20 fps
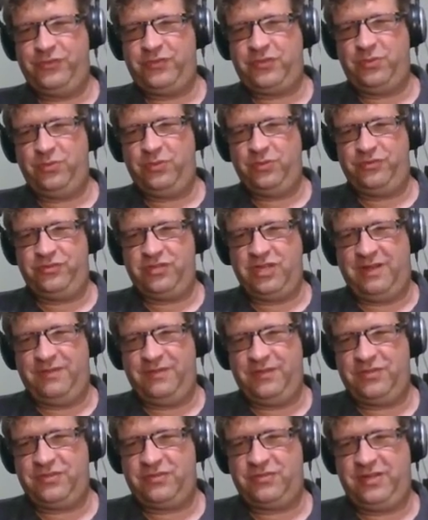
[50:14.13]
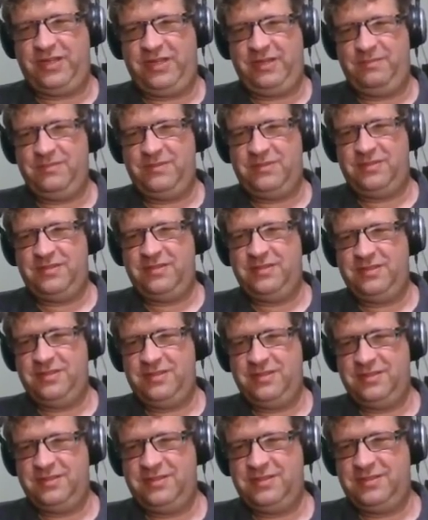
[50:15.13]
school Java streams.
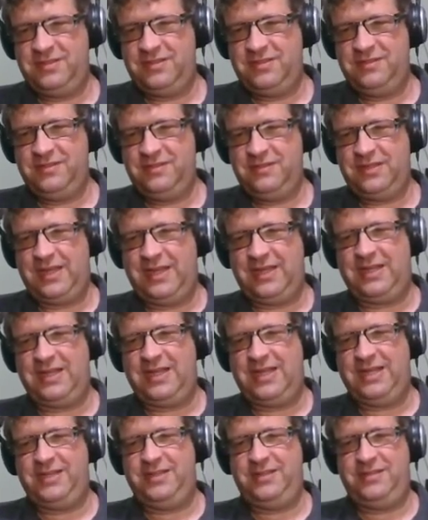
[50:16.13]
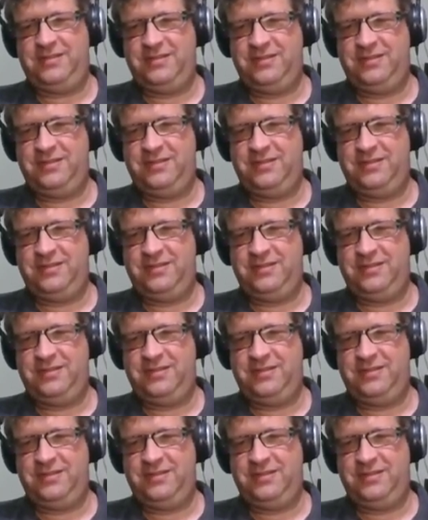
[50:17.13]
I got it.